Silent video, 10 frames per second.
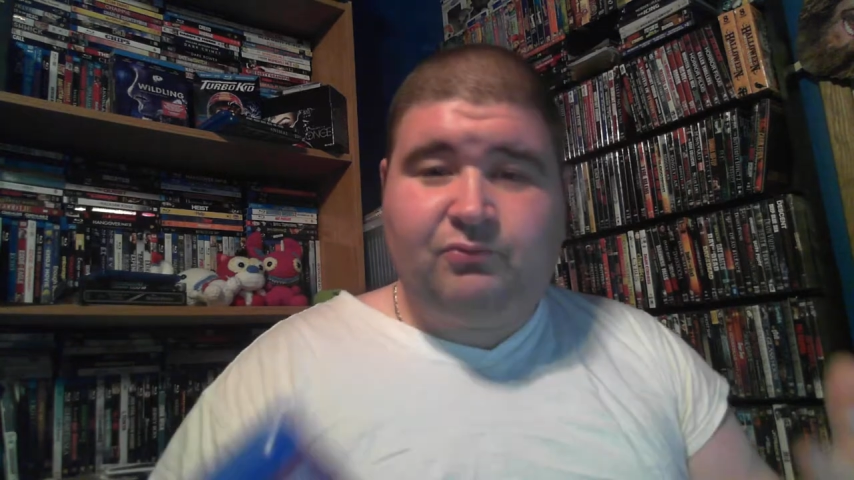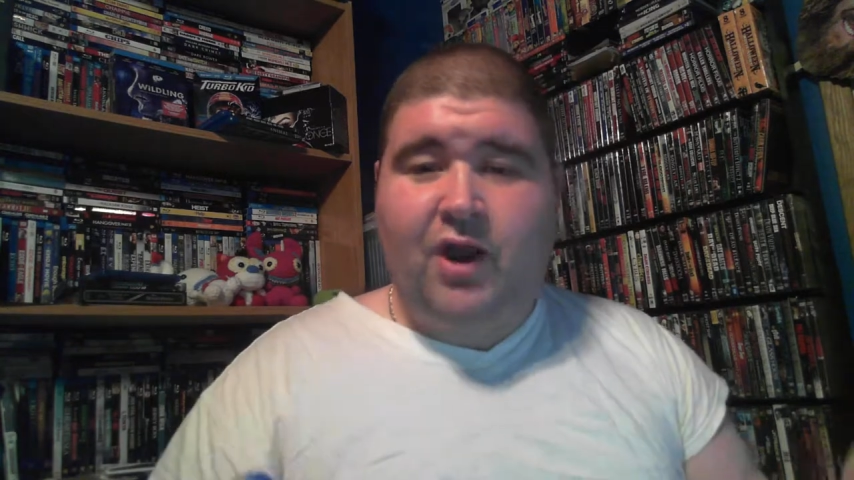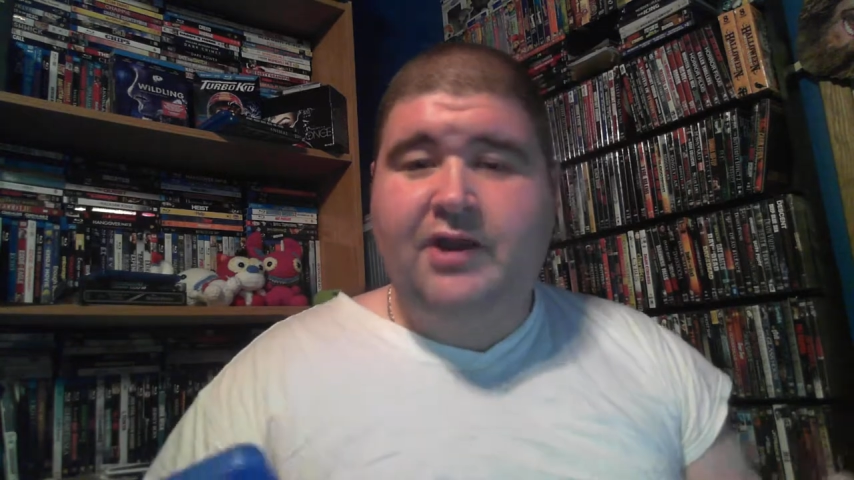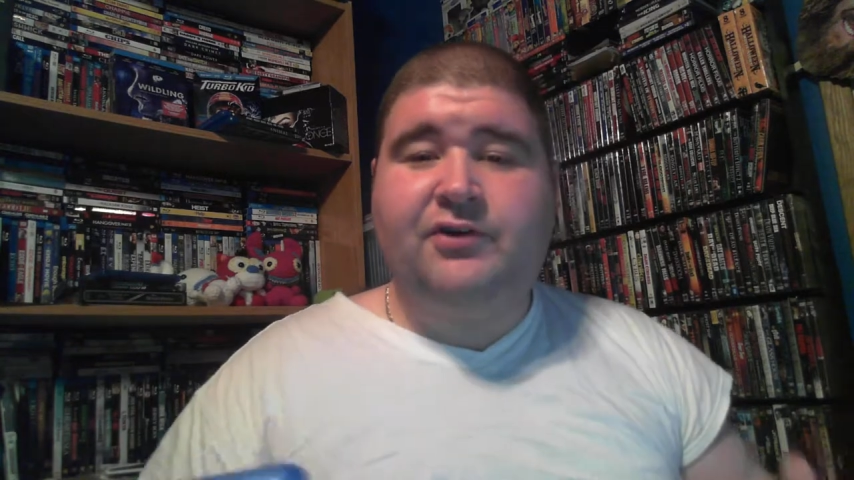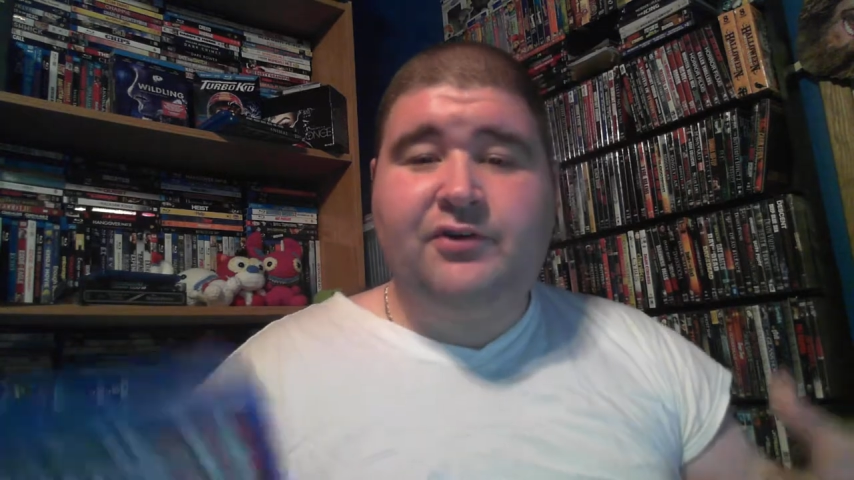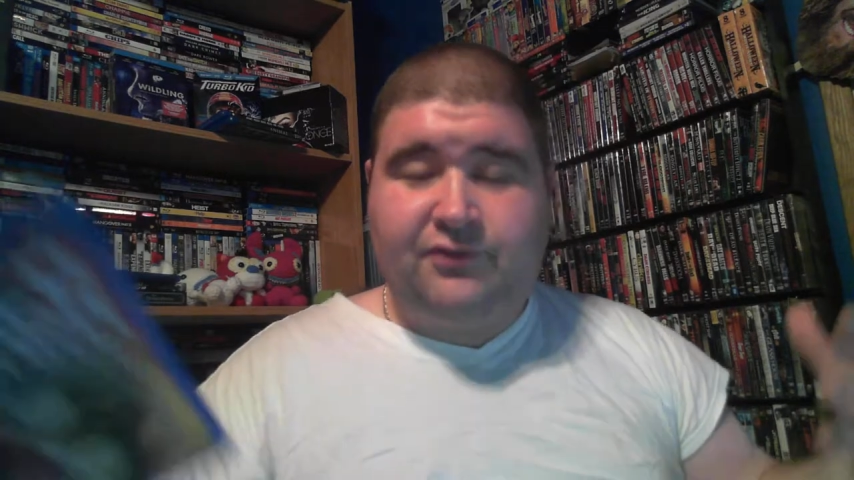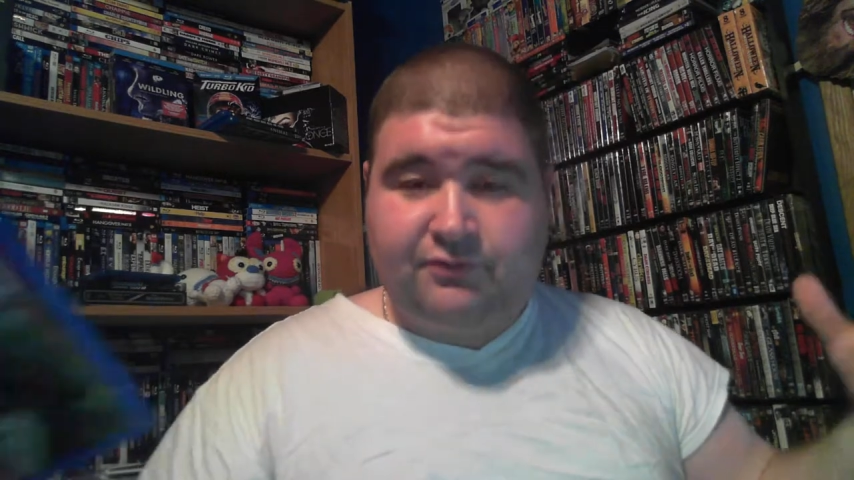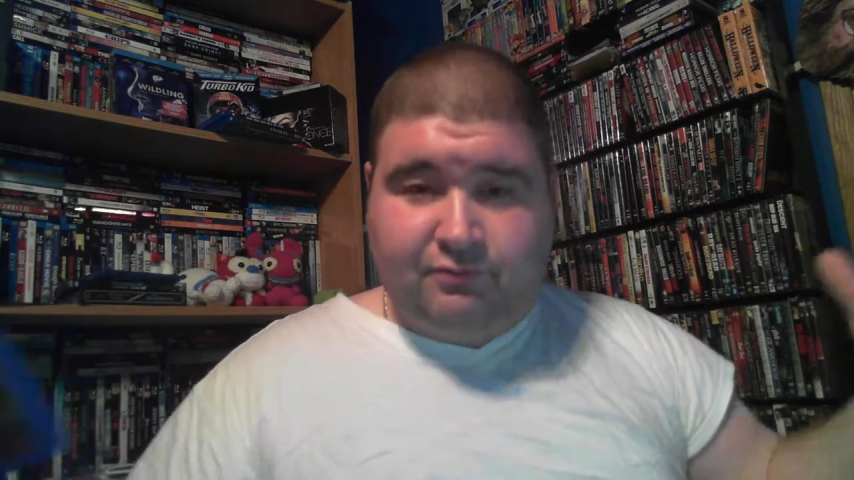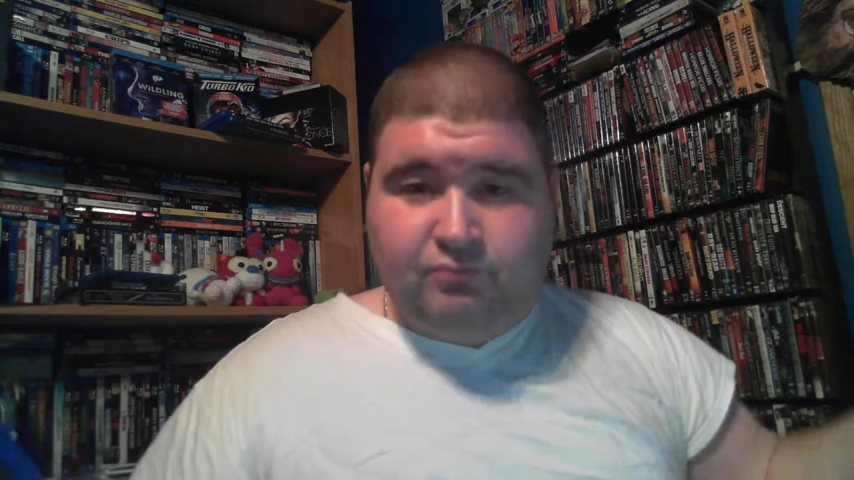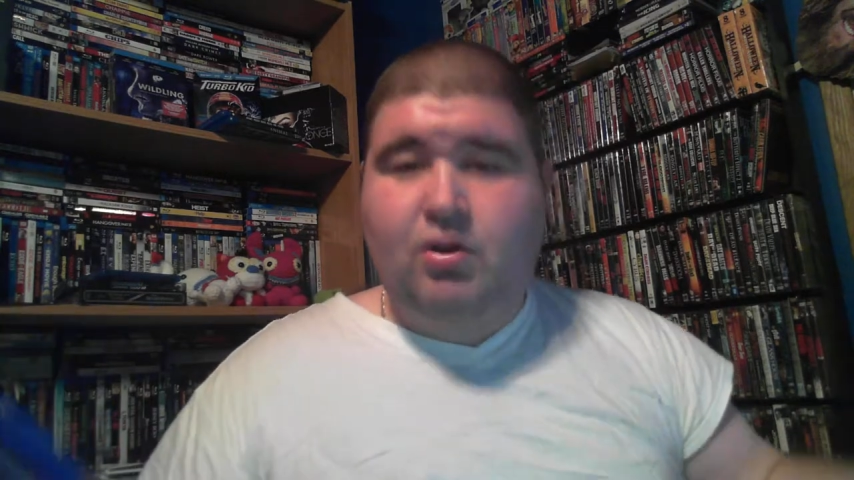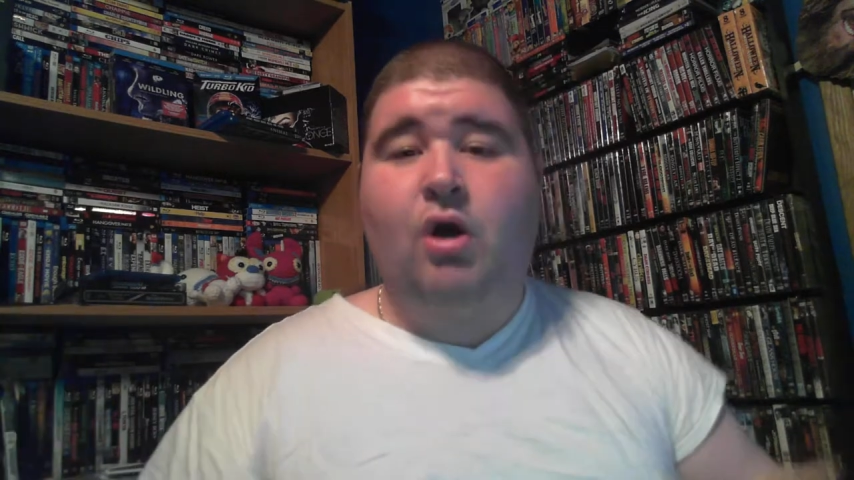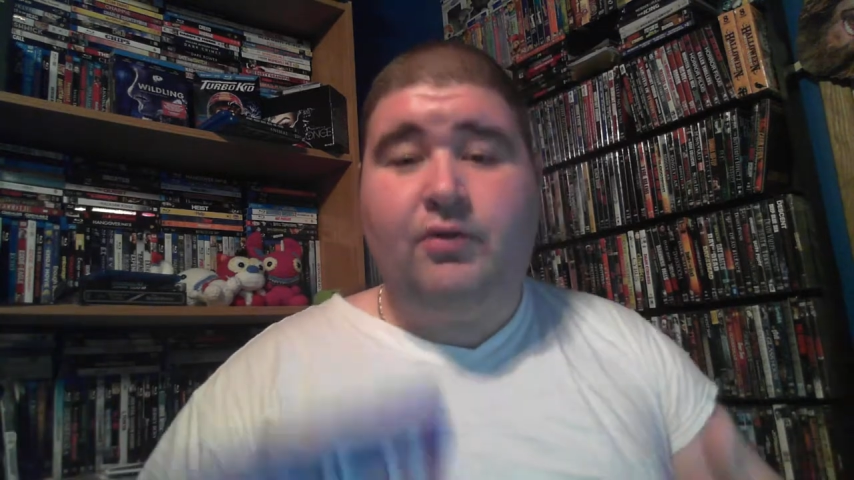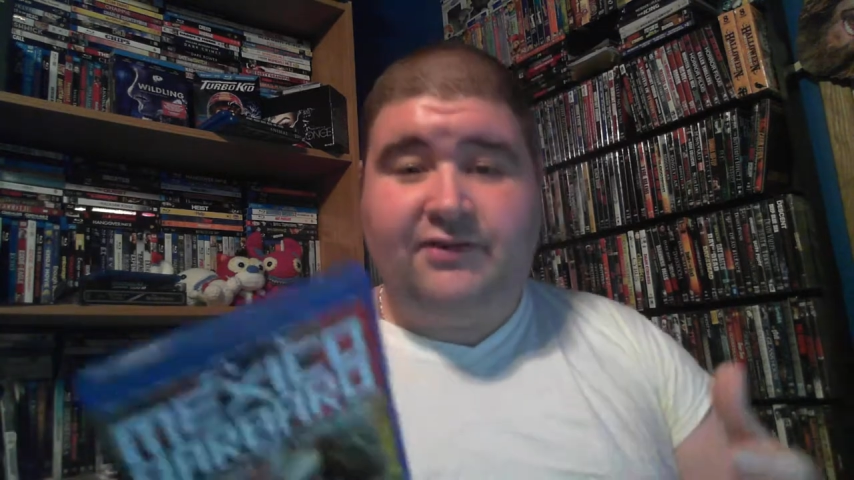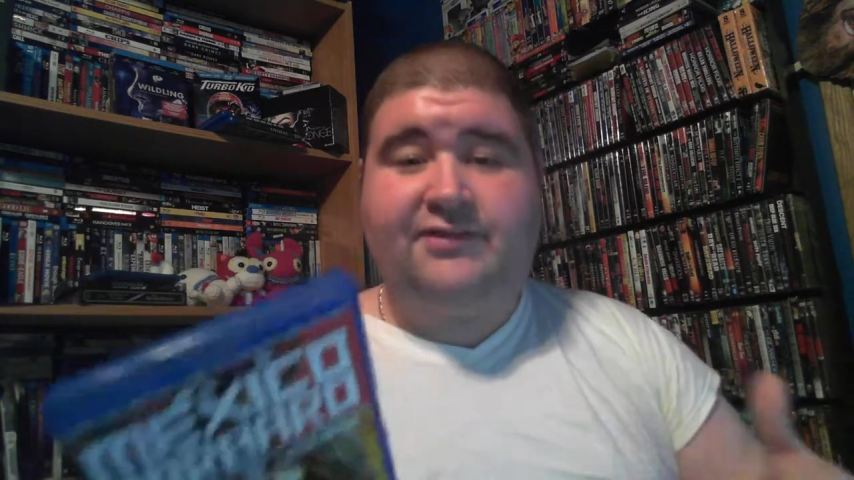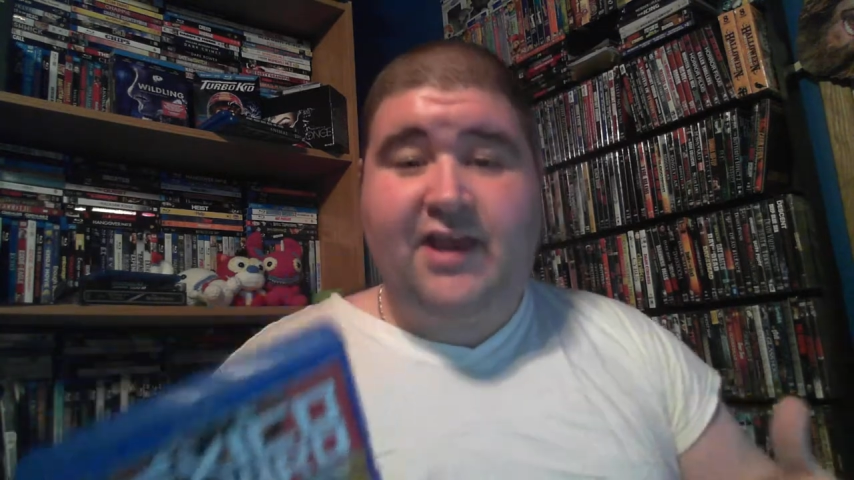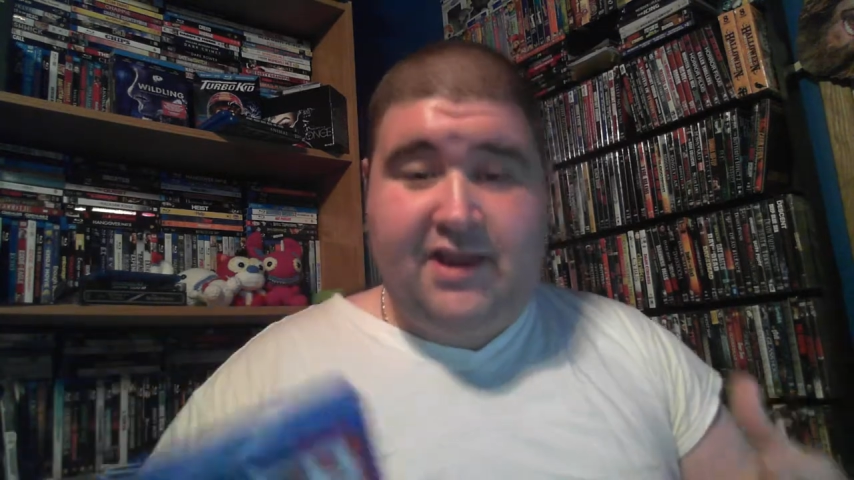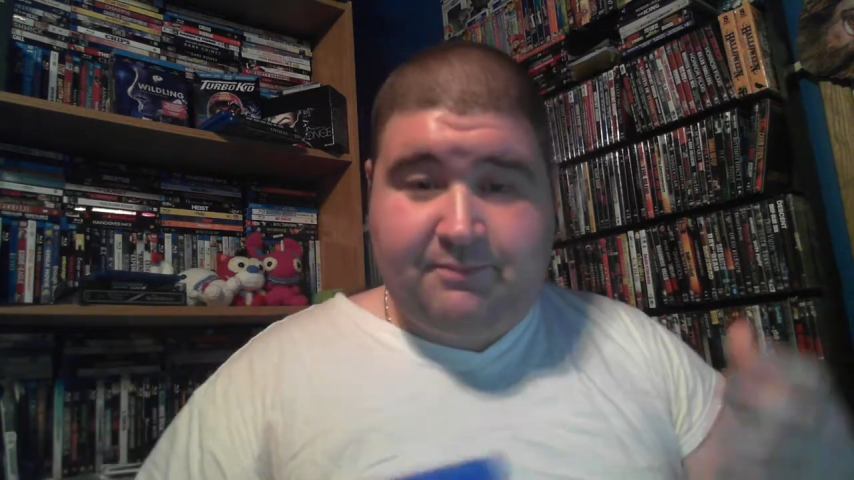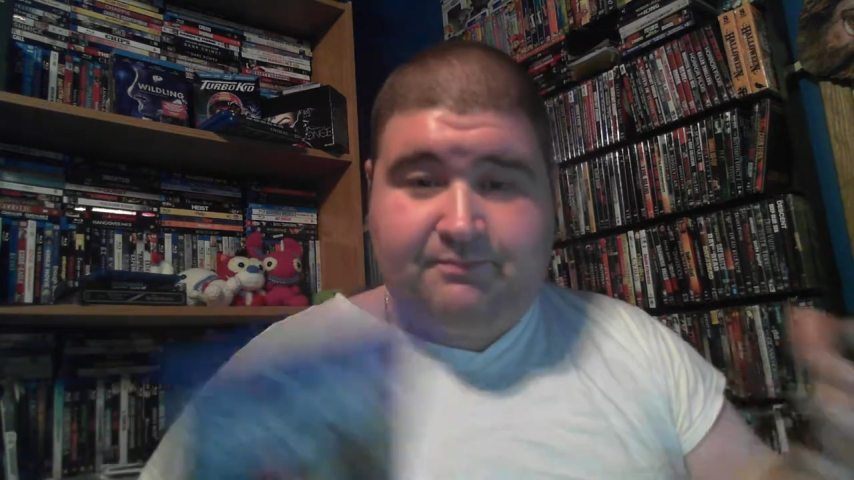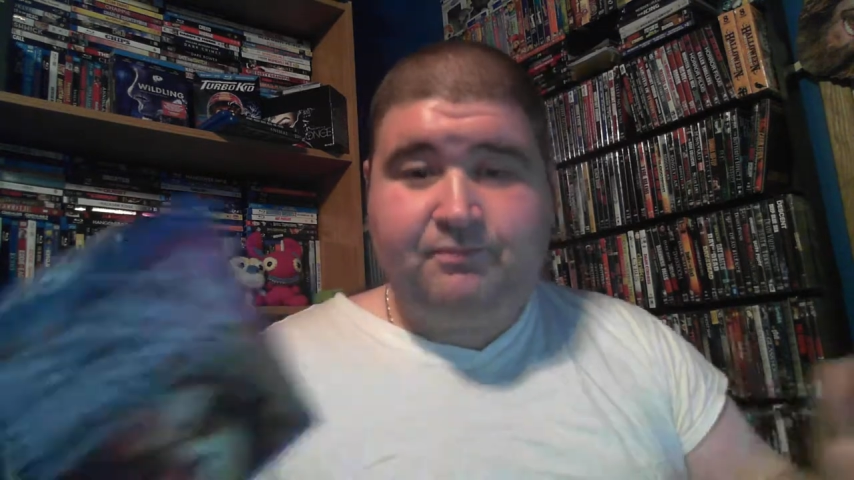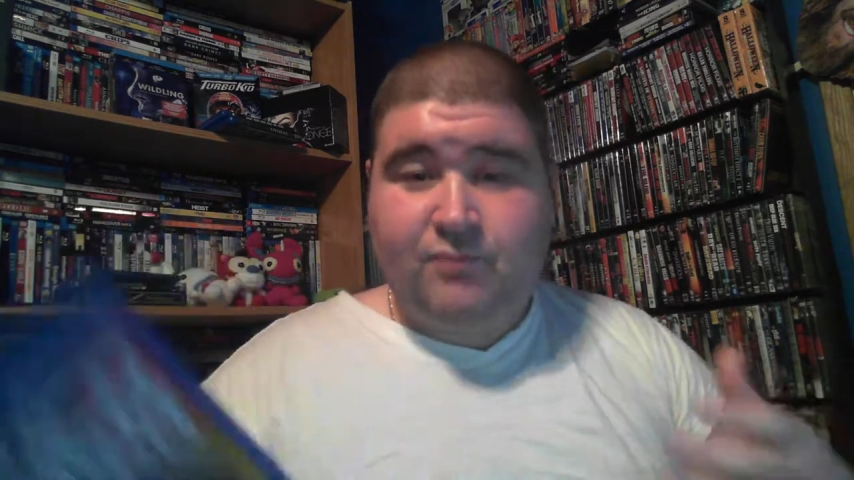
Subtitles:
writers are the same,